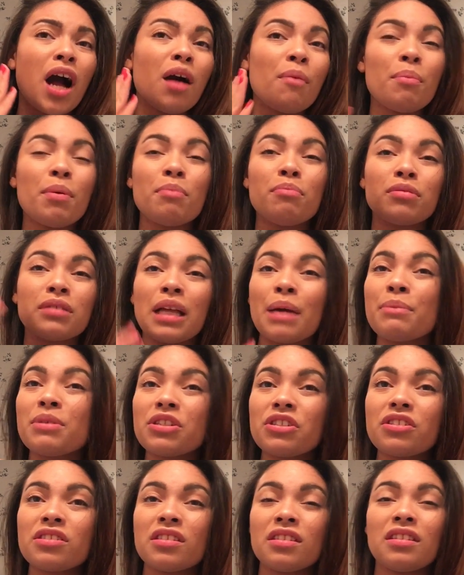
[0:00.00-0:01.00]
up
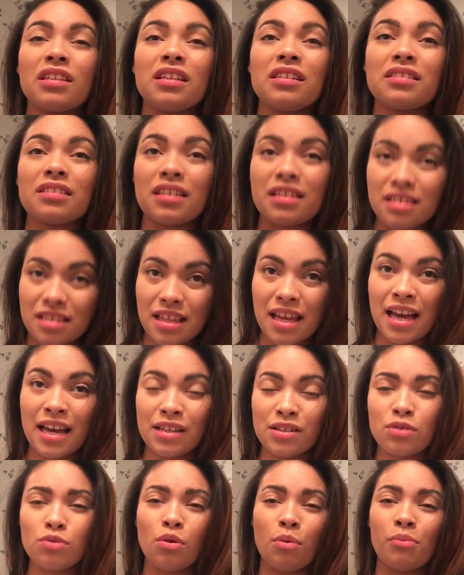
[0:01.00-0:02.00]
blemishes and things like
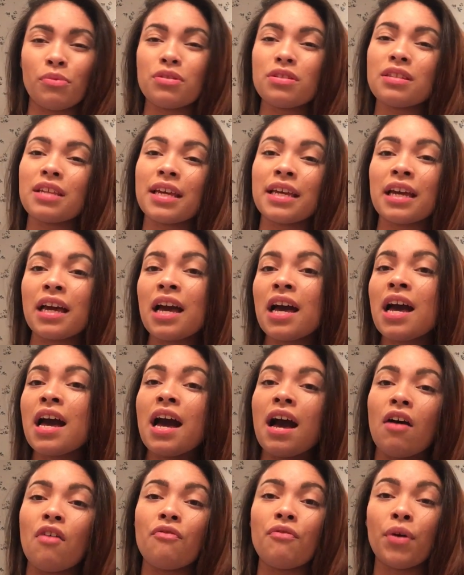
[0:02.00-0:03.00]
that, so almost like
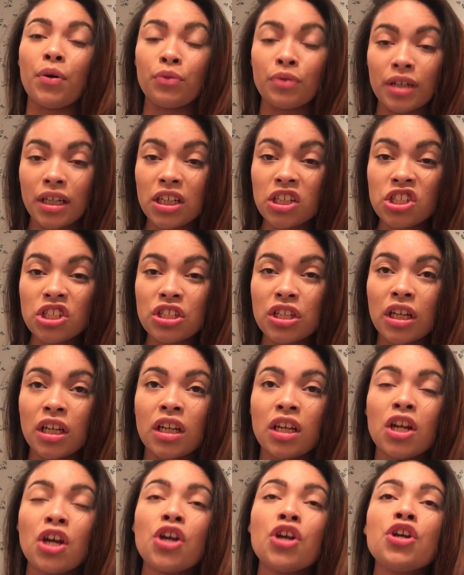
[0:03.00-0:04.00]
a
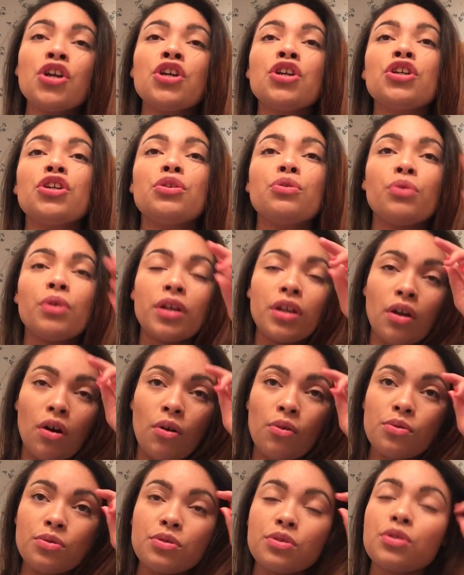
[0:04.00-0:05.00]
foundation. You can
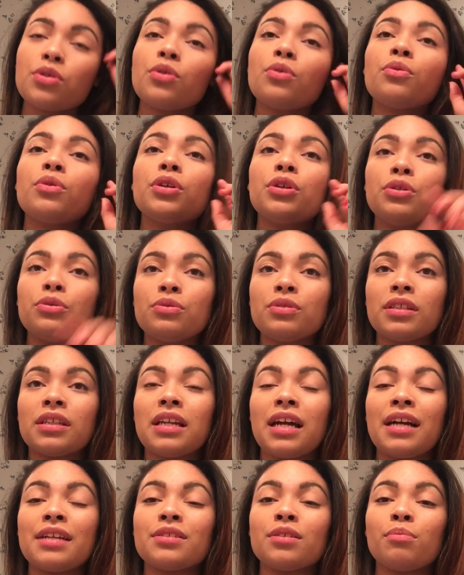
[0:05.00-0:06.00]
also use it
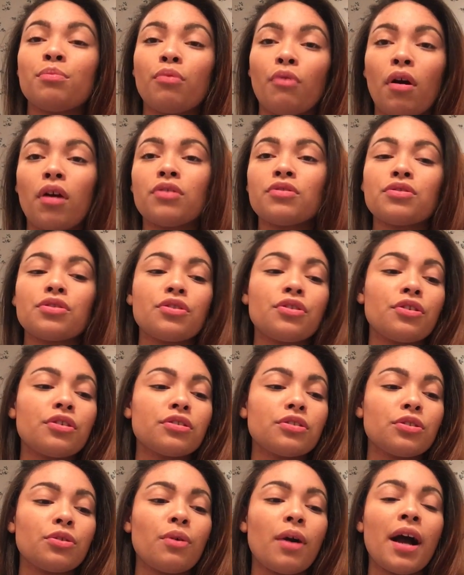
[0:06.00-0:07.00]
as a bronzer.
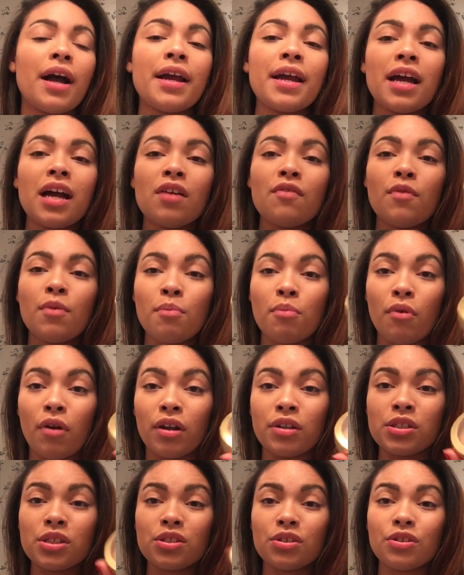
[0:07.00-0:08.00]
So I have a
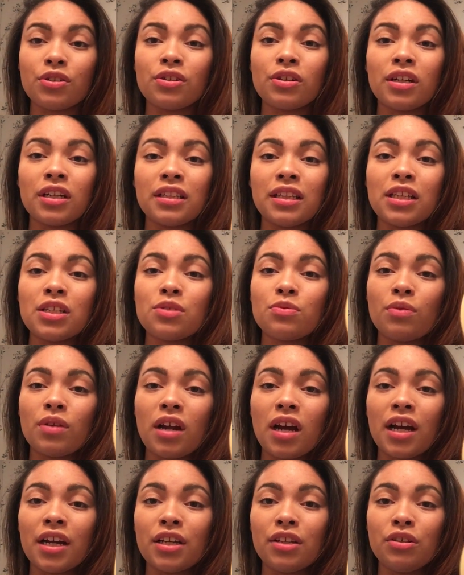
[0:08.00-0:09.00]
bronzer and that's what
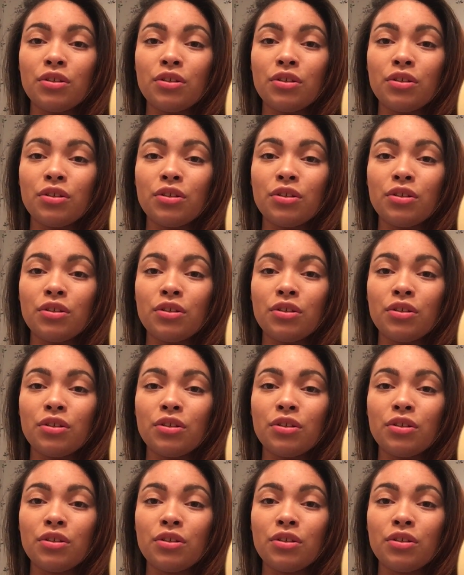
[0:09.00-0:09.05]
I